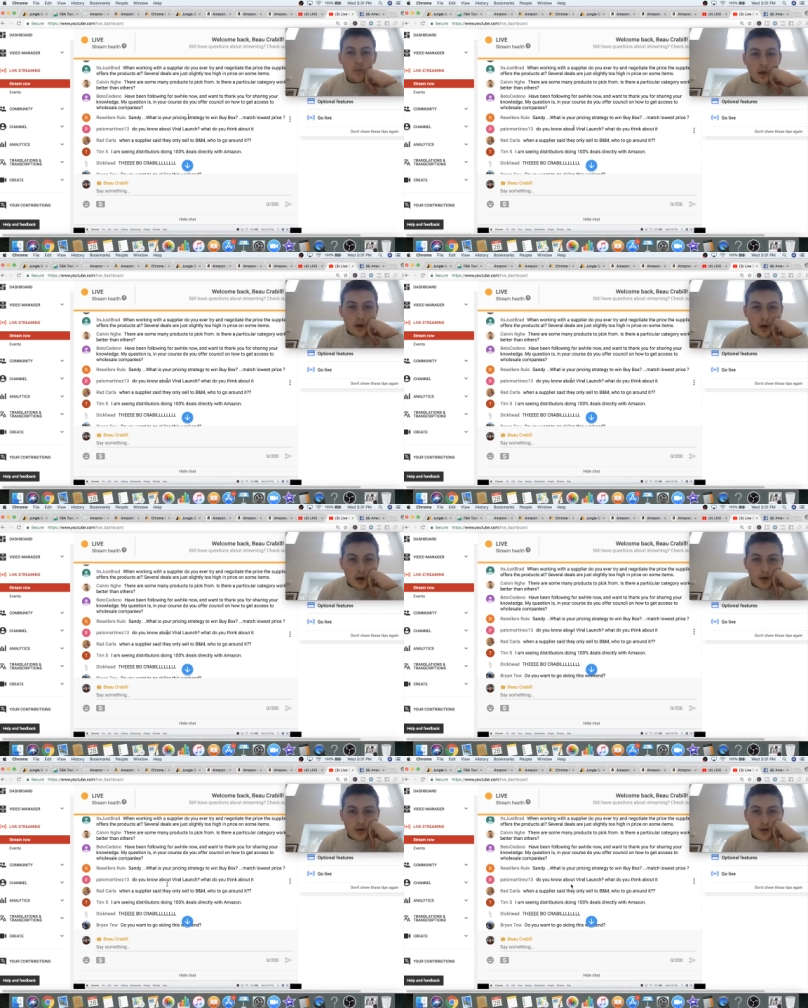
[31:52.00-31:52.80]

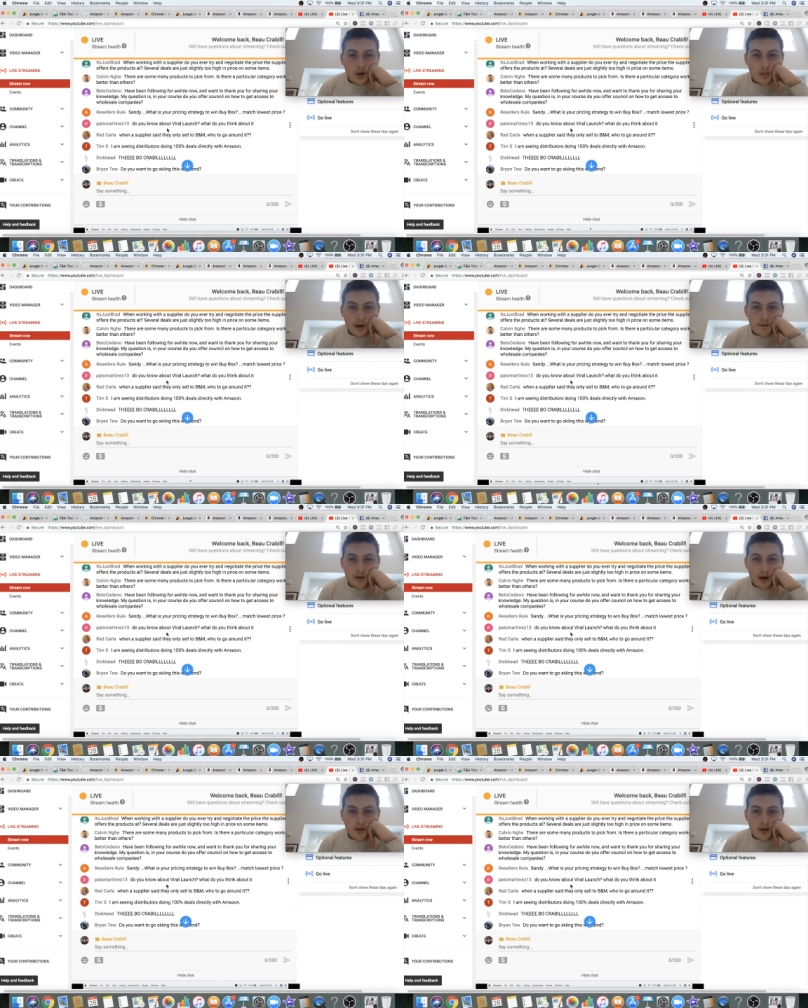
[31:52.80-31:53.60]
Do you know about
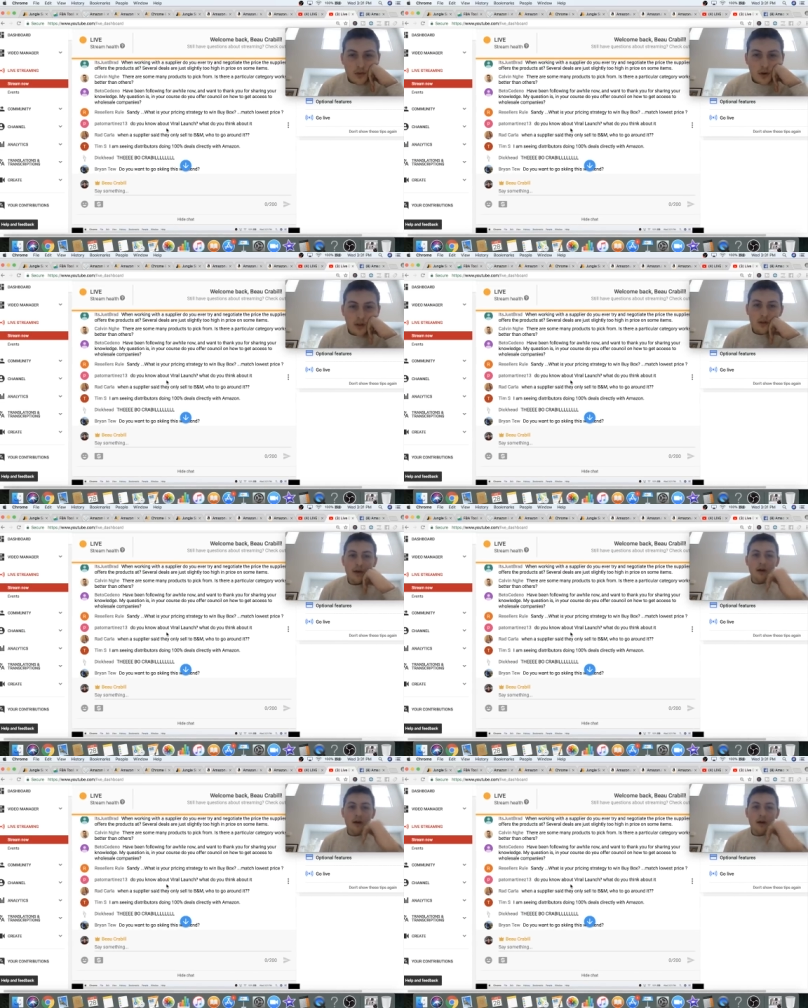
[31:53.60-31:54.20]
Viral Launch? What do you think about it?